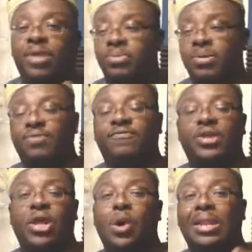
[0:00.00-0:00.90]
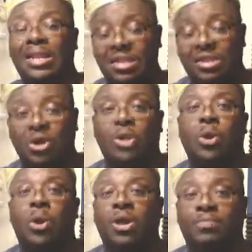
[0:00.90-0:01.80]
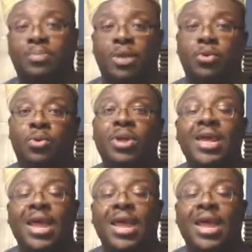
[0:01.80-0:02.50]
thumbs up the video, and let's start talking, people.